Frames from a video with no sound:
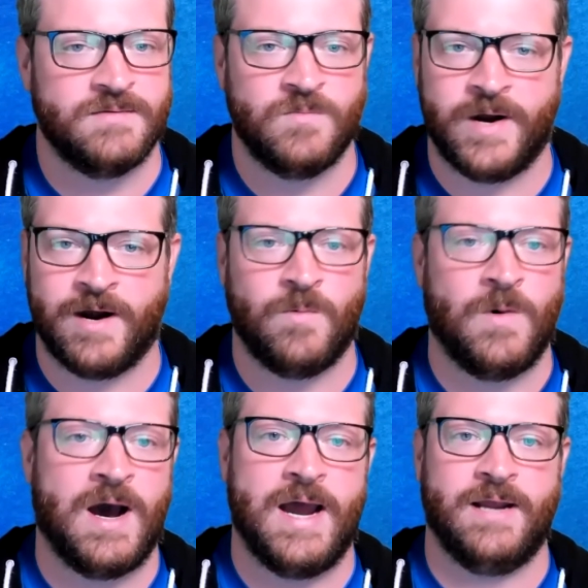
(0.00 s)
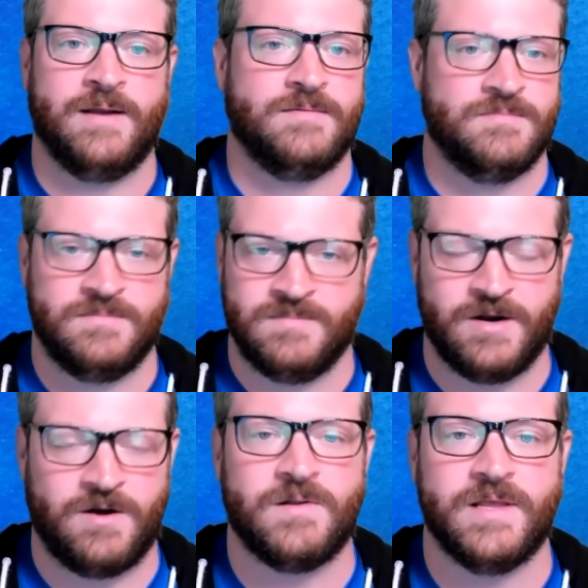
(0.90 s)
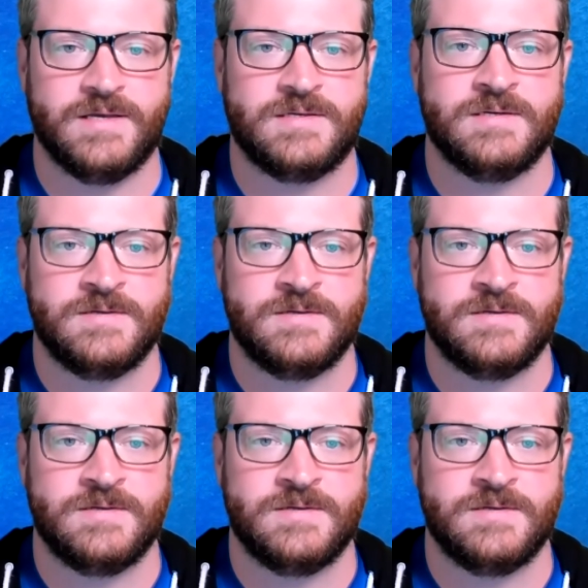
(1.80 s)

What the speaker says: where, why it all is.